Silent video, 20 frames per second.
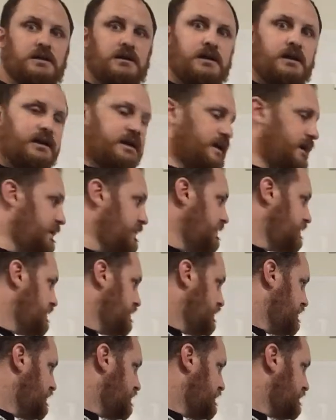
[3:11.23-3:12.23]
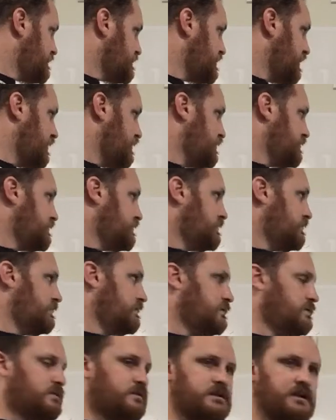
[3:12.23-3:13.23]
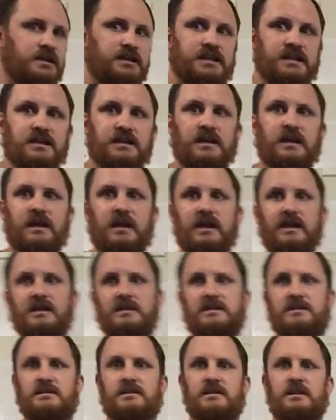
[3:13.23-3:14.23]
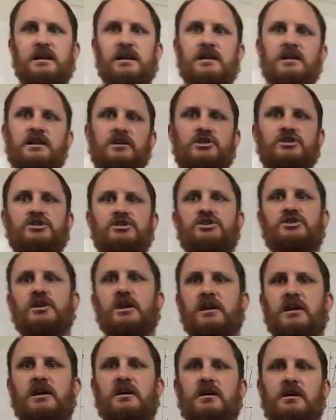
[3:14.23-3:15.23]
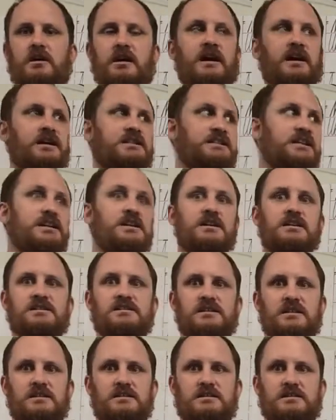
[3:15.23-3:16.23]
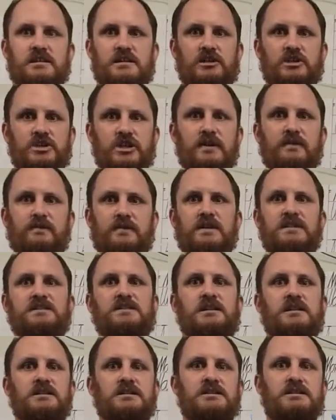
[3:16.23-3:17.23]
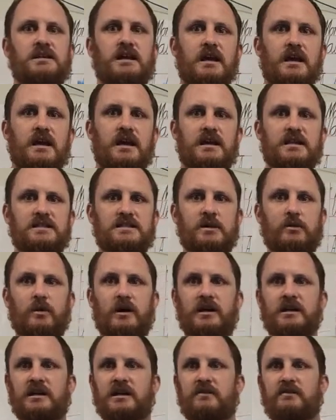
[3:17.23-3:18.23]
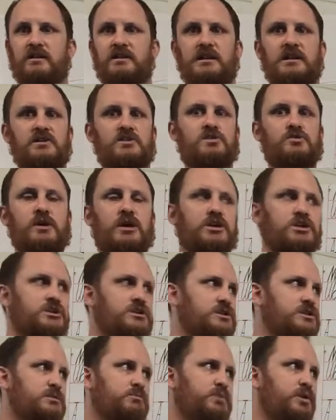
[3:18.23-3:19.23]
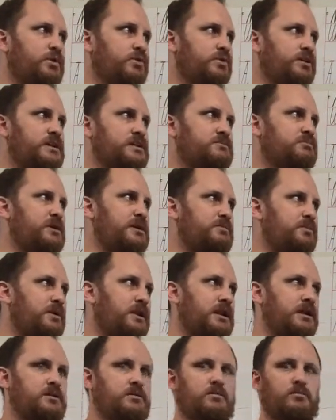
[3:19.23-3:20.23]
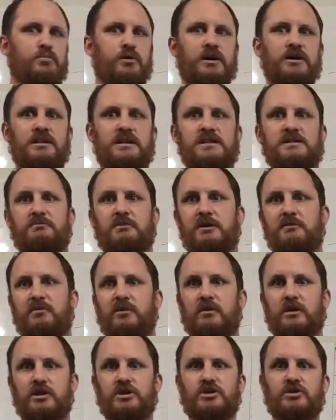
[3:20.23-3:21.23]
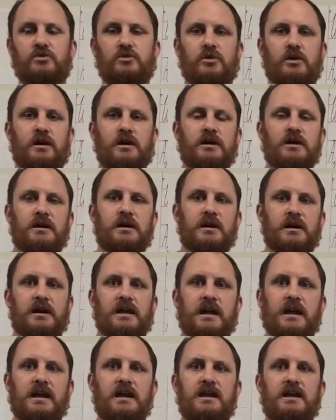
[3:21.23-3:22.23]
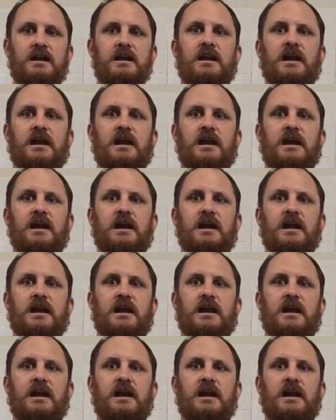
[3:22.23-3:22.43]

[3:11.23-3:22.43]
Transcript: Okay, so the leader in a rangatira sense, in a chiefly sense, he's the one giving the instruction to pull these people in, bring these people ashore, okay?